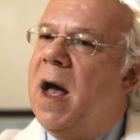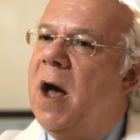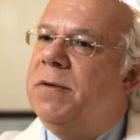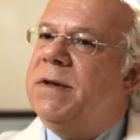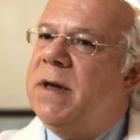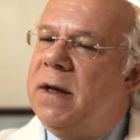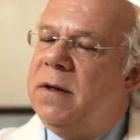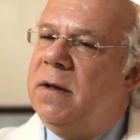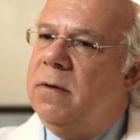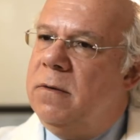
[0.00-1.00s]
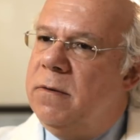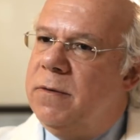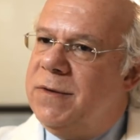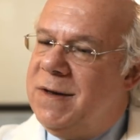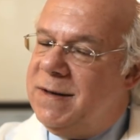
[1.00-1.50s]
outside the
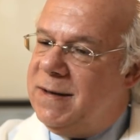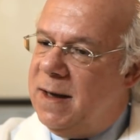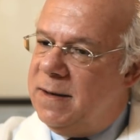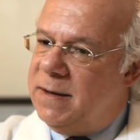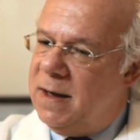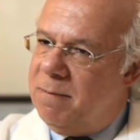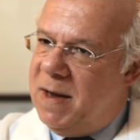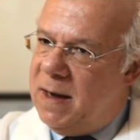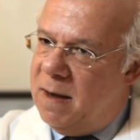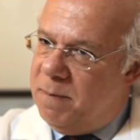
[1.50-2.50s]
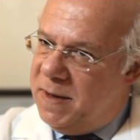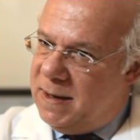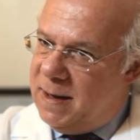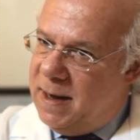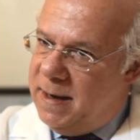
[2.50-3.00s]
uterus. The cells that make up
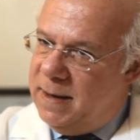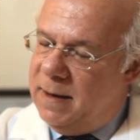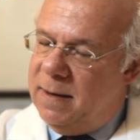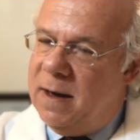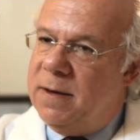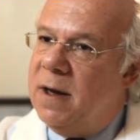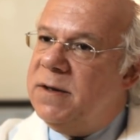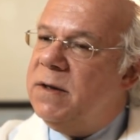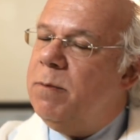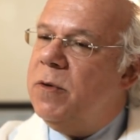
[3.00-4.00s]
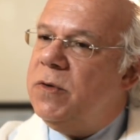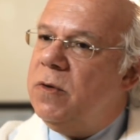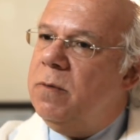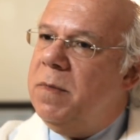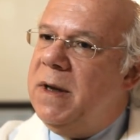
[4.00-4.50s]
that lining are not
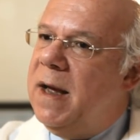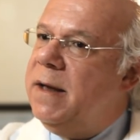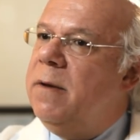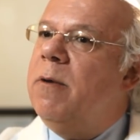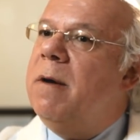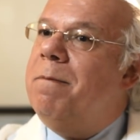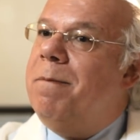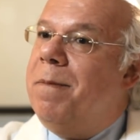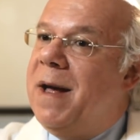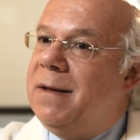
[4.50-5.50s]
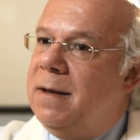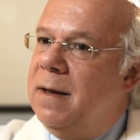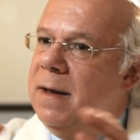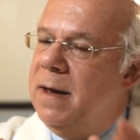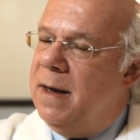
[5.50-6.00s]
supposed to be anywhere but
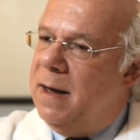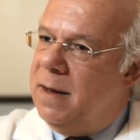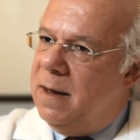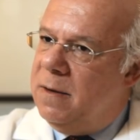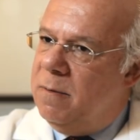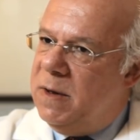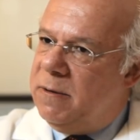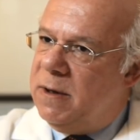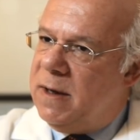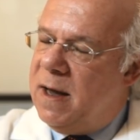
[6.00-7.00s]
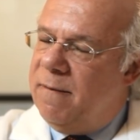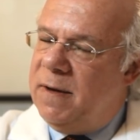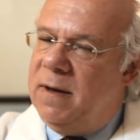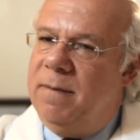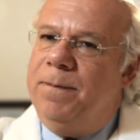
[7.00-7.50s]
in the endometrial
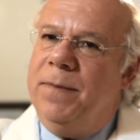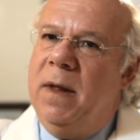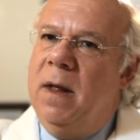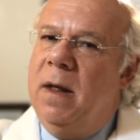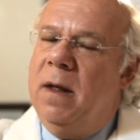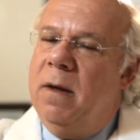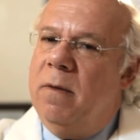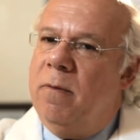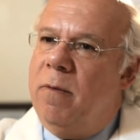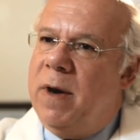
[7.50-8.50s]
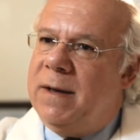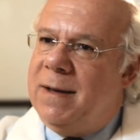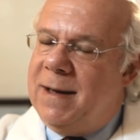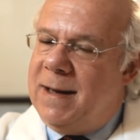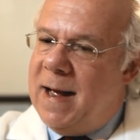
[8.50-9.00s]
cavity. When
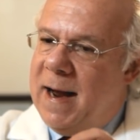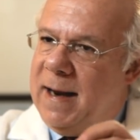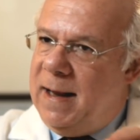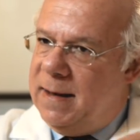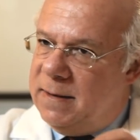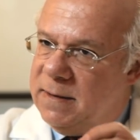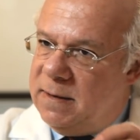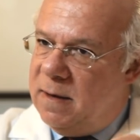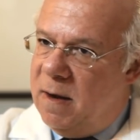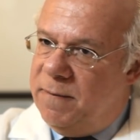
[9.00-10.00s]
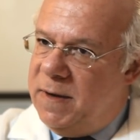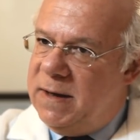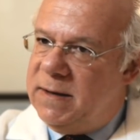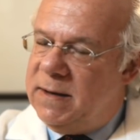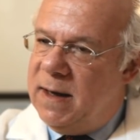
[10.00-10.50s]
little islands of
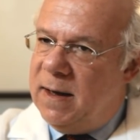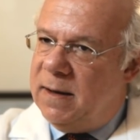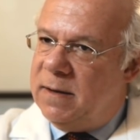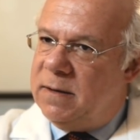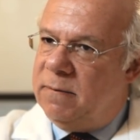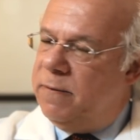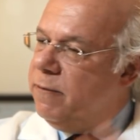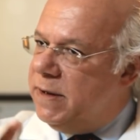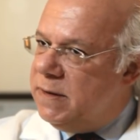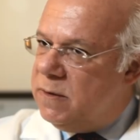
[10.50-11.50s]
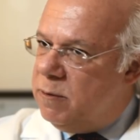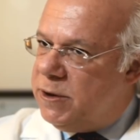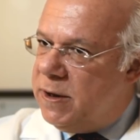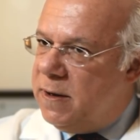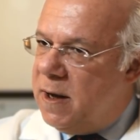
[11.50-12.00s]
these cells, for reasons
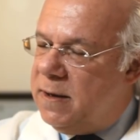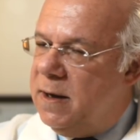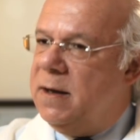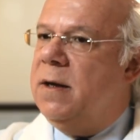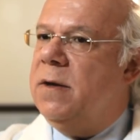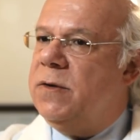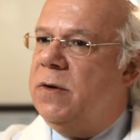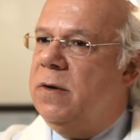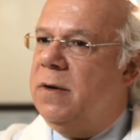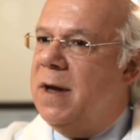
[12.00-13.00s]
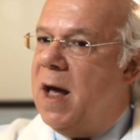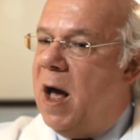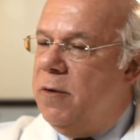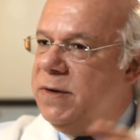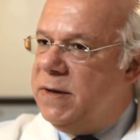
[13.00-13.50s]
which are not yet understood, are
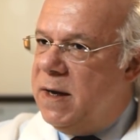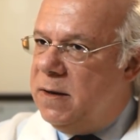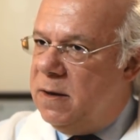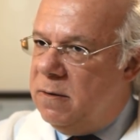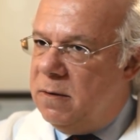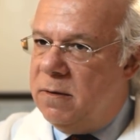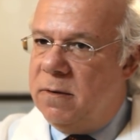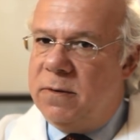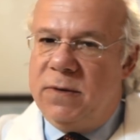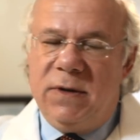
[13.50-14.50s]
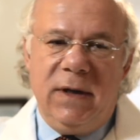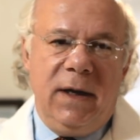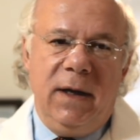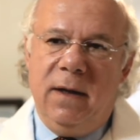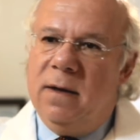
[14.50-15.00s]
outside the uterus,
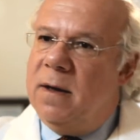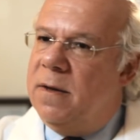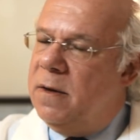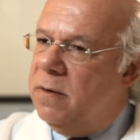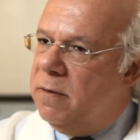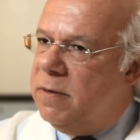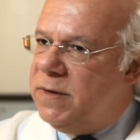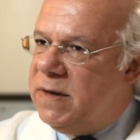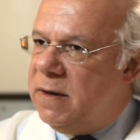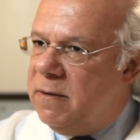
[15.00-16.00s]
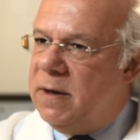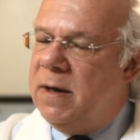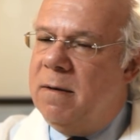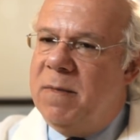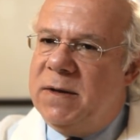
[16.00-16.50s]
sitting on the uterosacral
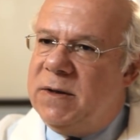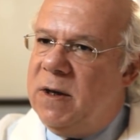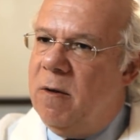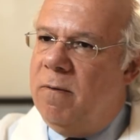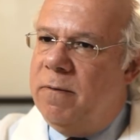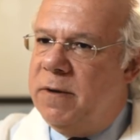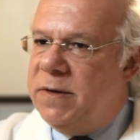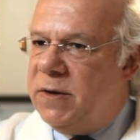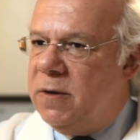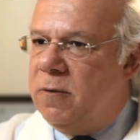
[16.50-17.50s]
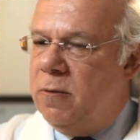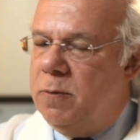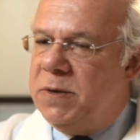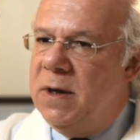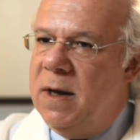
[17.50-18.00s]
ligaments, the ovaries, the
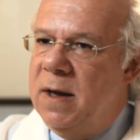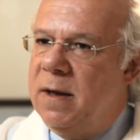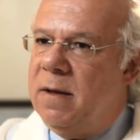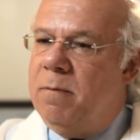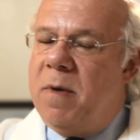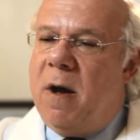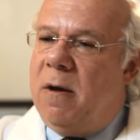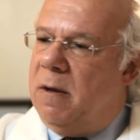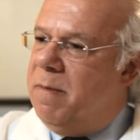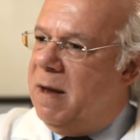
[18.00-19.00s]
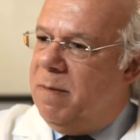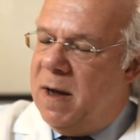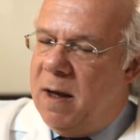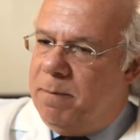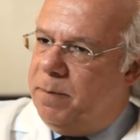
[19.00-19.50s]
tubes, the bowel, maybe
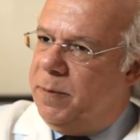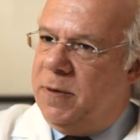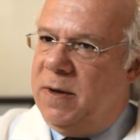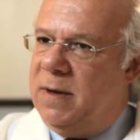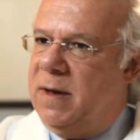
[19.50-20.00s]
up to the